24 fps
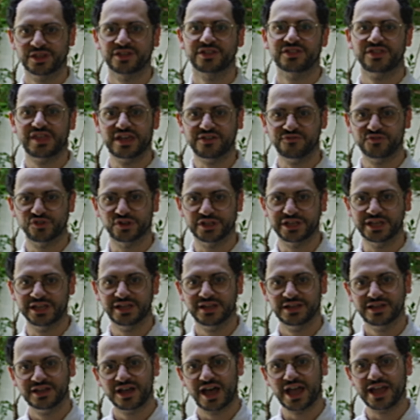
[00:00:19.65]
Thankfully,
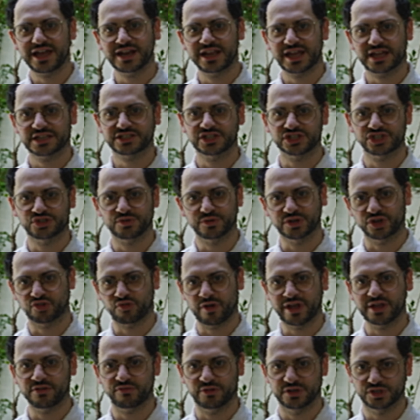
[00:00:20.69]
I had access to a
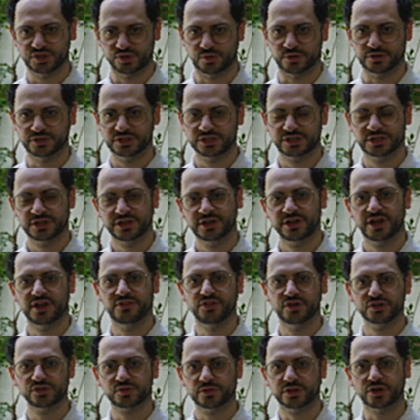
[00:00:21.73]
great resource, and
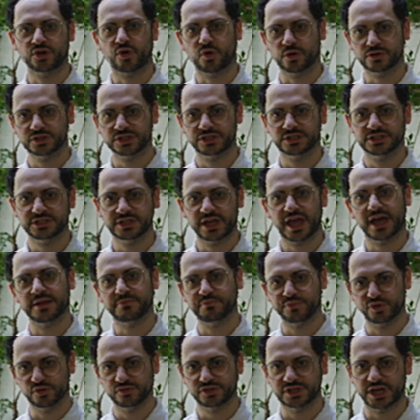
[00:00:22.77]
those are the courses at
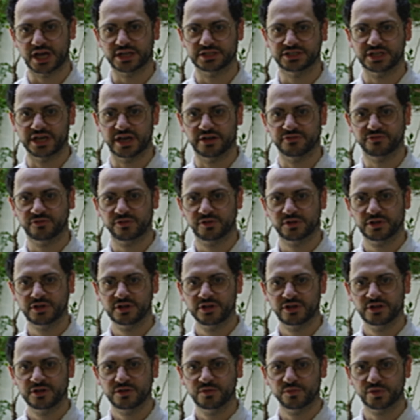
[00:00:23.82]
Boot.dev.
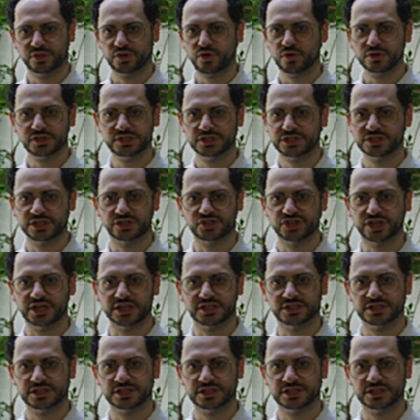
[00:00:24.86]
With courses such as